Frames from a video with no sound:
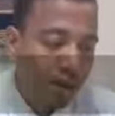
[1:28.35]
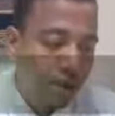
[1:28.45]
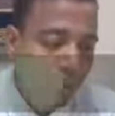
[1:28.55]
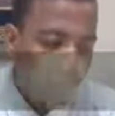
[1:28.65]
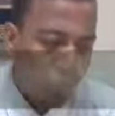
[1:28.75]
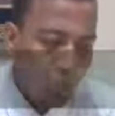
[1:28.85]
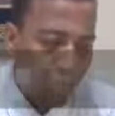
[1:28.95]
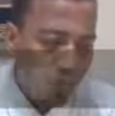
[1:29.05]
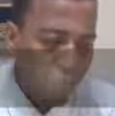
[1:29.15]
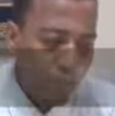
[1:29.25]
The most
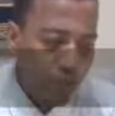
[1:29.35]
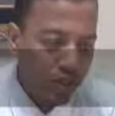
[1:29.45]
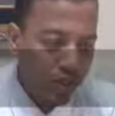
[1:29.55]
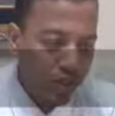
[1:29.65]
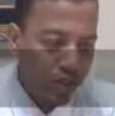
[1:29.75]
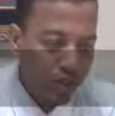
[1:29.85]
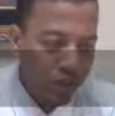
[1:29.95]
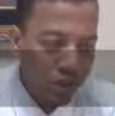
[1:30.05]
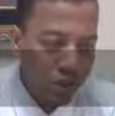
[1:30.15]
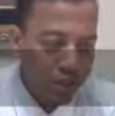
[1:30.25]
treasured possessions of
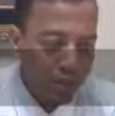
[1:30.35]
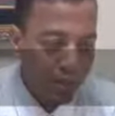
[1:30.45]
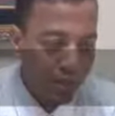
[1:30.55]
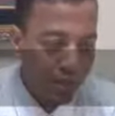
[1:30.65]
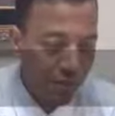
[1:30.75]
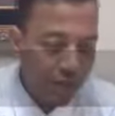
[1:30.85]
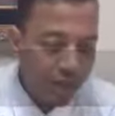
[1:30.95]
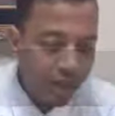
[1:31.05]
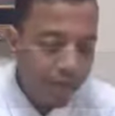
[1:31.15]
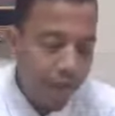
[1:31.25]
me is my
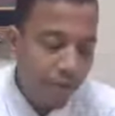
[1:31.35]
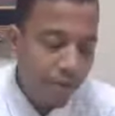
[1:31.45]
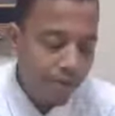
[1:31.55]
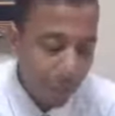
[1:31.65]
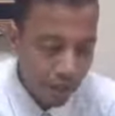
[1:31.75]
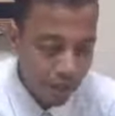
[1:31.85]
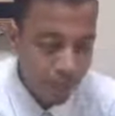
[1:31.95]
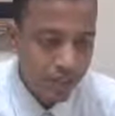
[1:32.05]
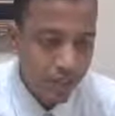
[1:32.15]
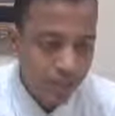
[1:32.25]
family and my
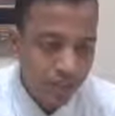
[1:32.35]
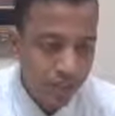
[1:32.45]
friends,